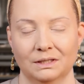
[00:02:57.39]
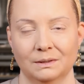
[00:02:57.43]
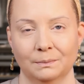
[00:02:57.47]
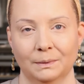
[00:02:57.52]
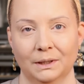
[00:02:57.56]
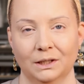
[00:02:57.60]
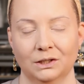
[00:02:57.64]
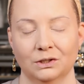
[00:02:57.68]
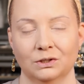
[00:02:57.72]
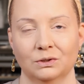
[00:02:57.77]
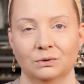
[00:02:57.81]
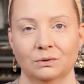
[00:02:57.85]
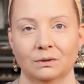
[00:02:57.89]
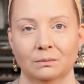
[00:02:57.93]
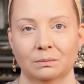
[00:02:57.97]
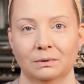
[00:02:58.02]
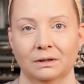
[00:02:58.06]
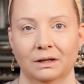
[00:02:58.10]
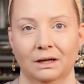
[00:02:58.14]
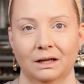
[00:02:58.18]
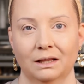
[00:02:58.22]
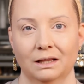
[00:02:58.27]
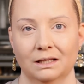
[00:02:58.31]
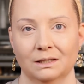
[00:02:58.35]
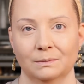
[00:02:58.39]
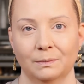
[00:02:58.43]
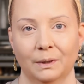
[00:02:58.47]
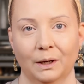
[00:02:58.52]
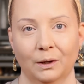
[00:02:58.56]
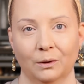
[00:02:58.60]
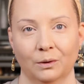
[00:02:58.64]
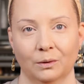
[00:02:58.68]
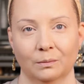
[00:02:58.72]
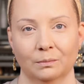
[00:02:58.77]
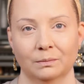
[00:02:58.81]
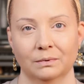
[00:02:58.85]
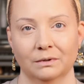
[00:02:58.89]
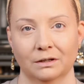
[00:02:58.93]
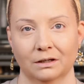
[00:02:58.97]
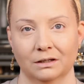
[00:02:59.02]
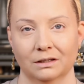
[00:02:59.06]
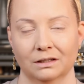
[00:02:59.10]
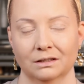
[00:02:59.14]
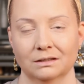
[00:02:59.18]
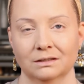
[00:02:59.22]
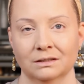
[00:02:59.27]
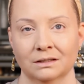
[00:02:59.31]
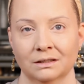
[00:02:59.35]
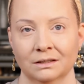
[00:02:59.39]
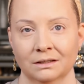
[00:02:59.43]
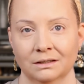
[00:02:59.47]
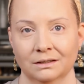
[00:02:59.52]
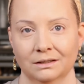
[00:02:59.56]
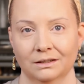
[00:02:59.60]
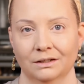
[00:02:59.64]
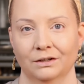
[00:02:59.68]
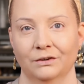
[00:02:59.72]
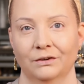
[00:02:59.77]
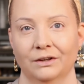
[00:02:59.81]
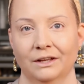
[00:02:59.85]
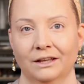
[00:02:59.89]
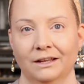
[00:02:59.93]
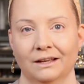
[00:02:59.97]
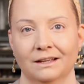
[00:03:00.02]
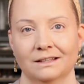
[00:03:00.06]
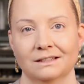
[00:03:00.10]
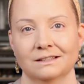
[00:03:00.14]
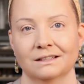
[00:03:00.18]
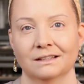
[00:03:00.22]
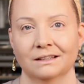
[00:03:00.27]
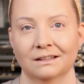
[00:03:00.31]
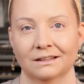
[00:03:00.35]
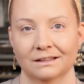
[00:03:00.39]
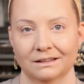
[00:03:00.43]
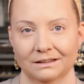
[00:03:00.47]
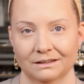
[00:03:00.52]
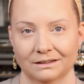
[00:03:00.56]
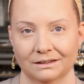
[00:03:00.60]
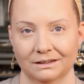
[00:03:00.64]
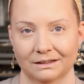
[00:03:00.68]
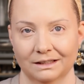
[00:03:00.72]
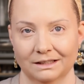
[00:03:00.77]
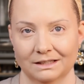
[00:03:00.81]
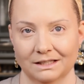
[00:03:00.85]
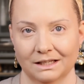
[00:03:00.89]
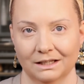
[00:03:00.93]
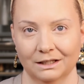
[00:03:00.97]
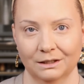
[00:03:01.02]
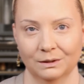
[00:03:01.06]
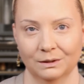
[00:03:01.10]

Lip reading: sponge to apply this powder product. All right guys, let's get